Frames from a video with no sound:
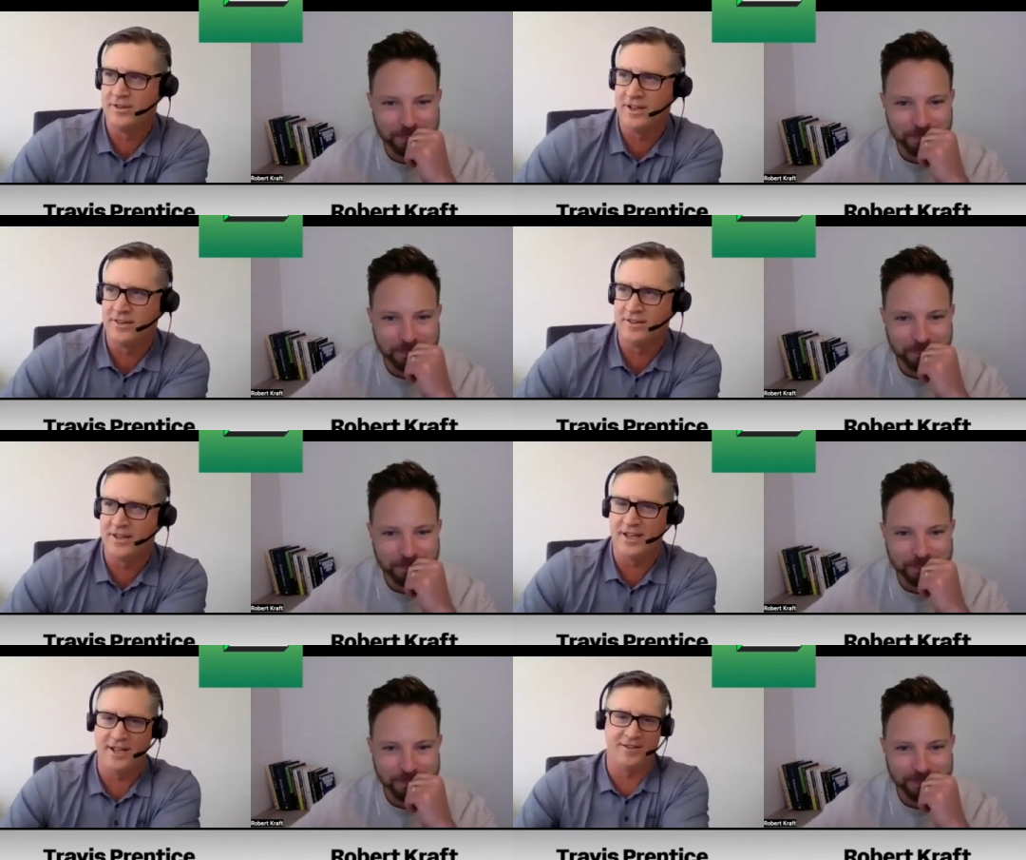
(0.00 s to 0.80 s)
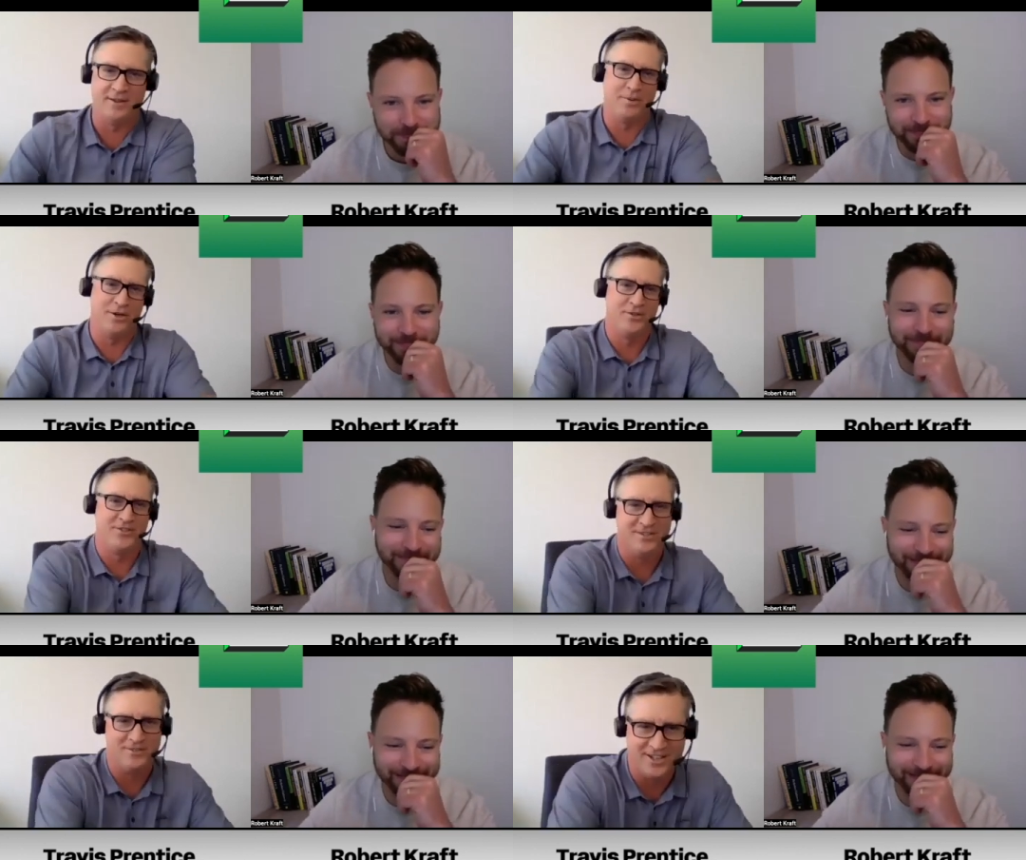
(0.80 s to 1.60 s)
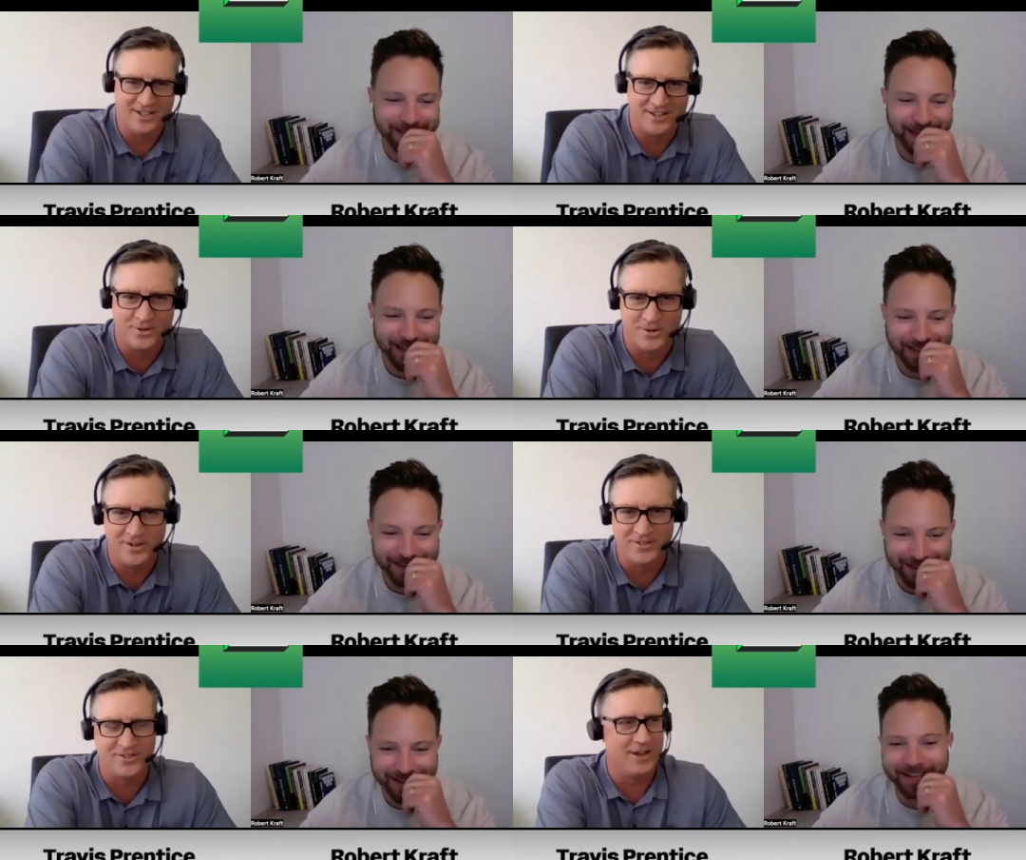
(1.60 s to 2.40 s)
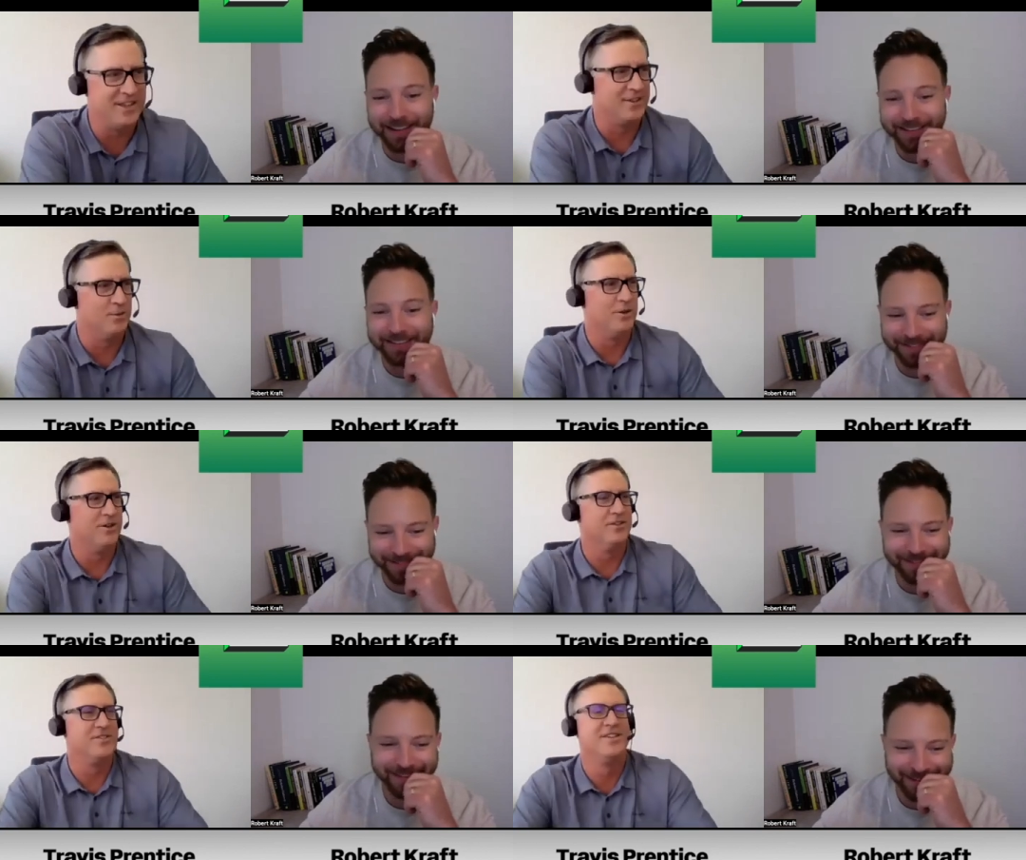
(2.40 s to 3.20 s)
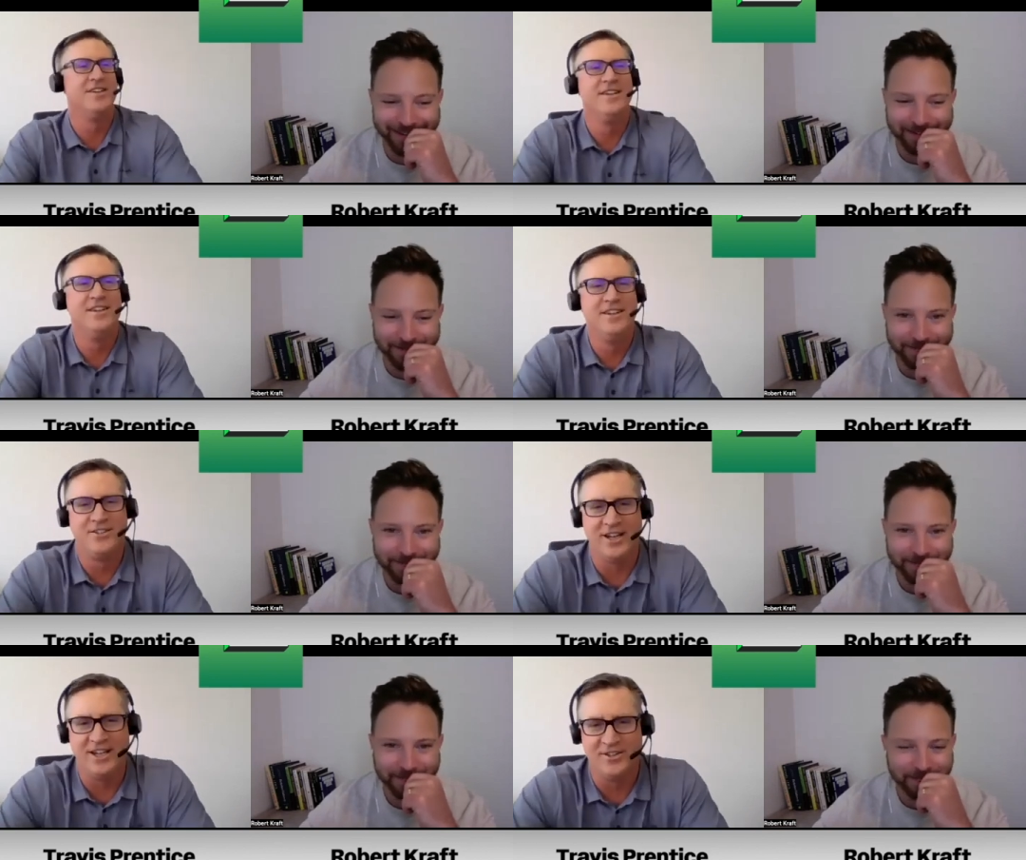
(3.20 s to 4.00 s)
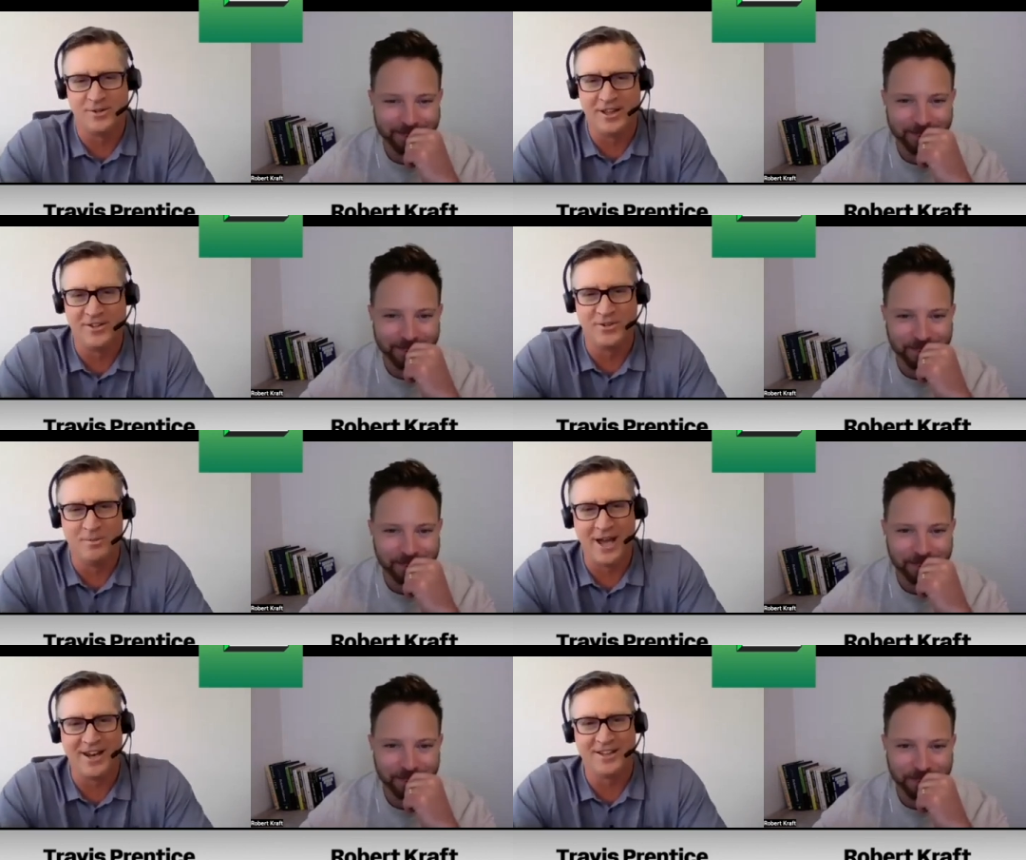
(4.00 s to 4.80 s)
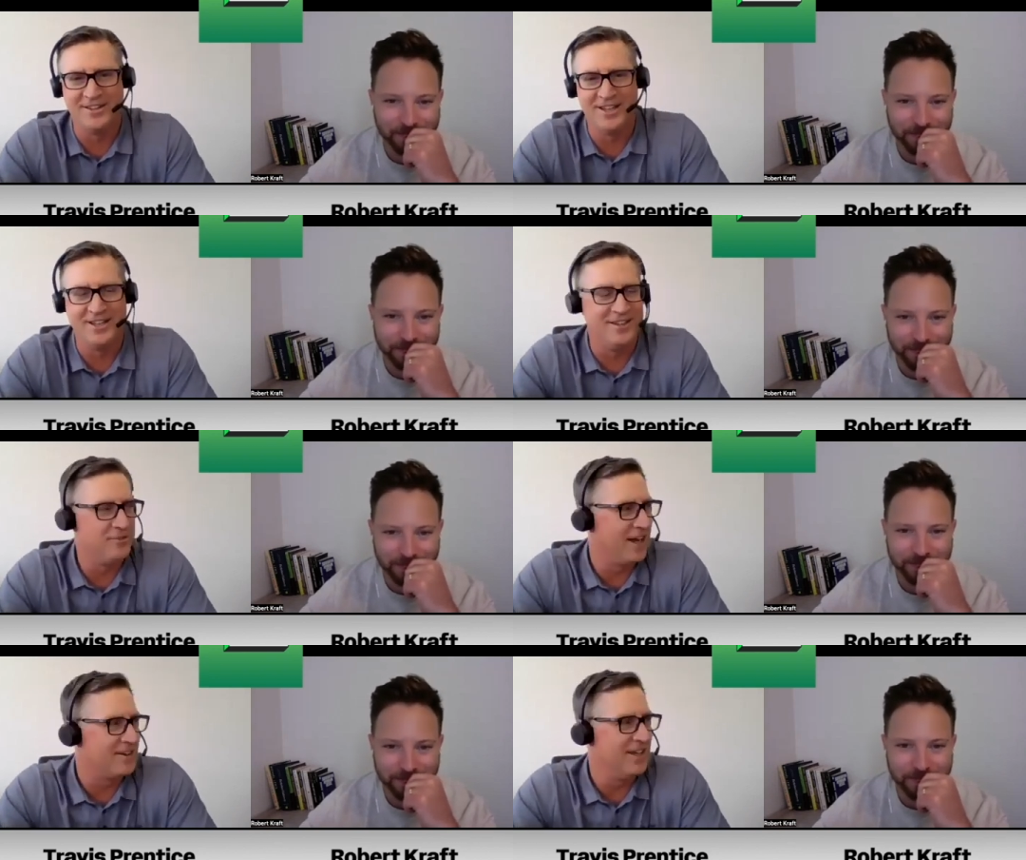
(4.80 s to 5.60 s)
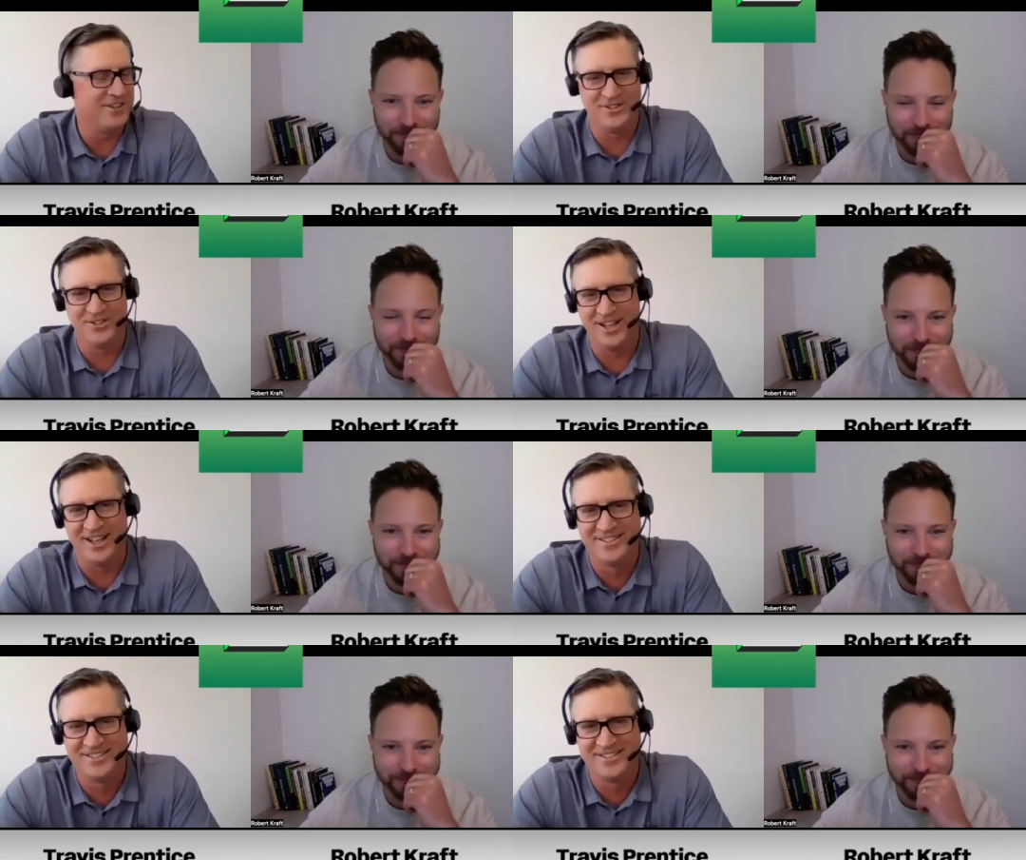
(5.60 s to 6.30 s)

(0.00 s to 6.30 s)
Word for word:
Speaker 1: the other day and the post-NVIDIA quarter. So I think the world's changed rather dramatically, in fact, yesterday.